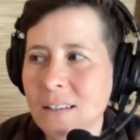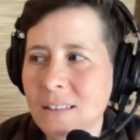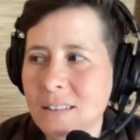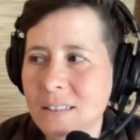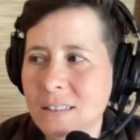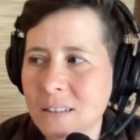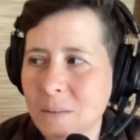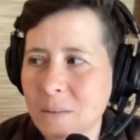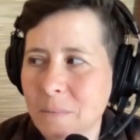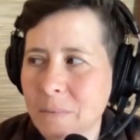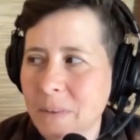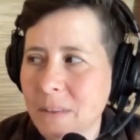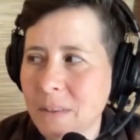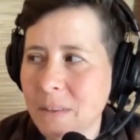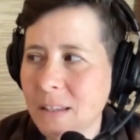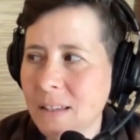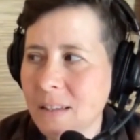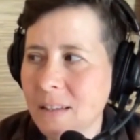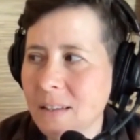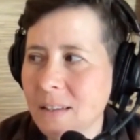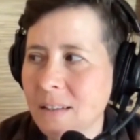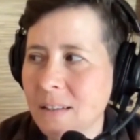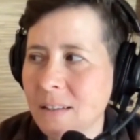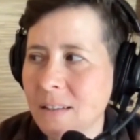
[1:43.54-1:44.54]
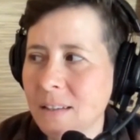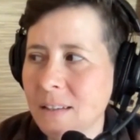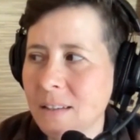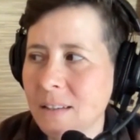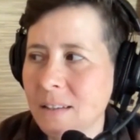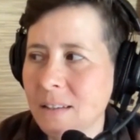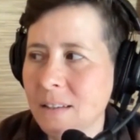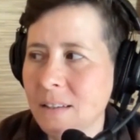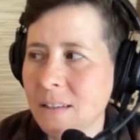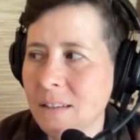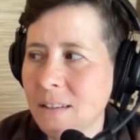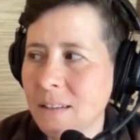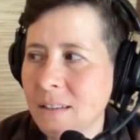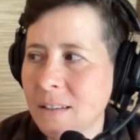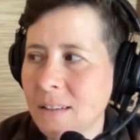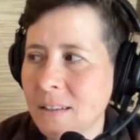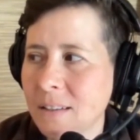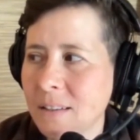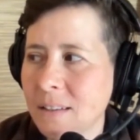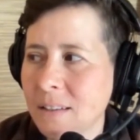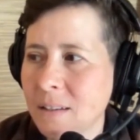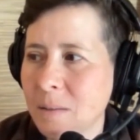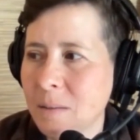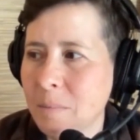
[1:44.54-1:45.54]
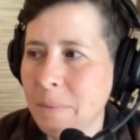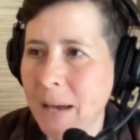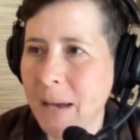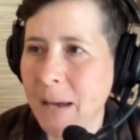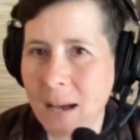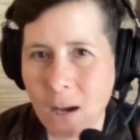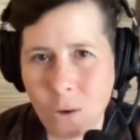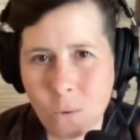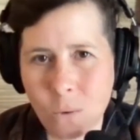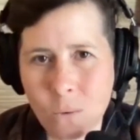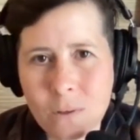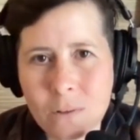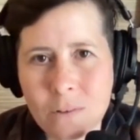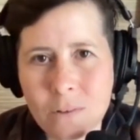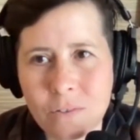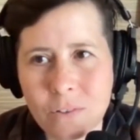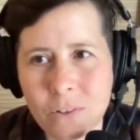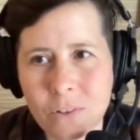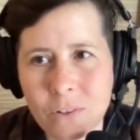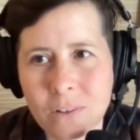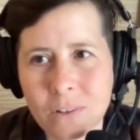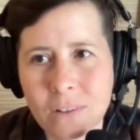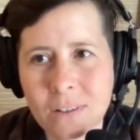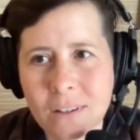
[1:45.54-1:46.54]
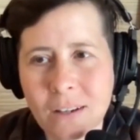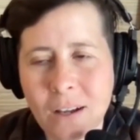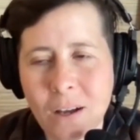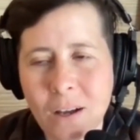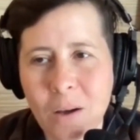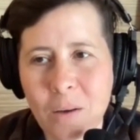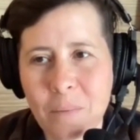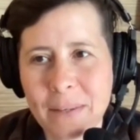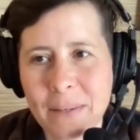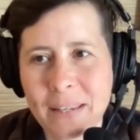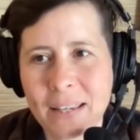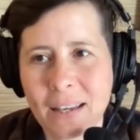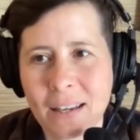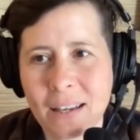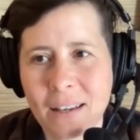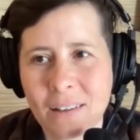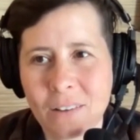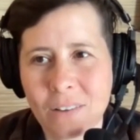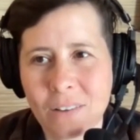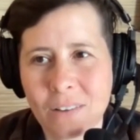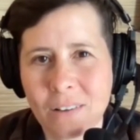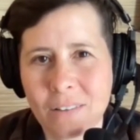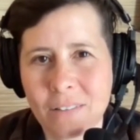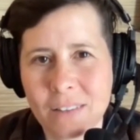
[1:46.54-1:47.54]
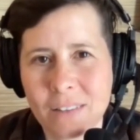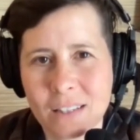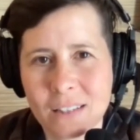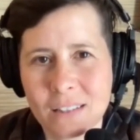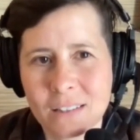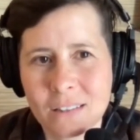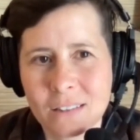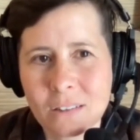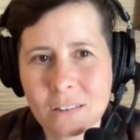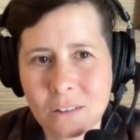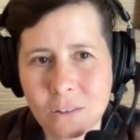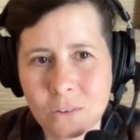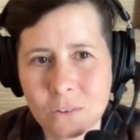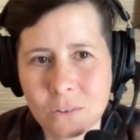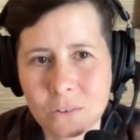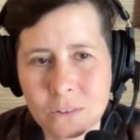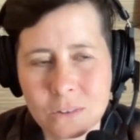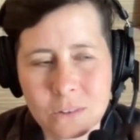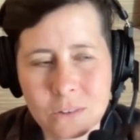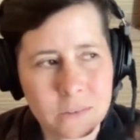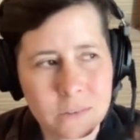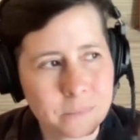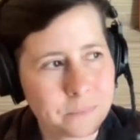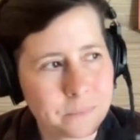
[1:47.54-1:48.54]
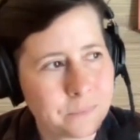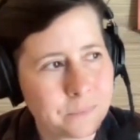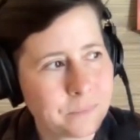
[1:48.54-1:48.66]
something powerful coming out of these stones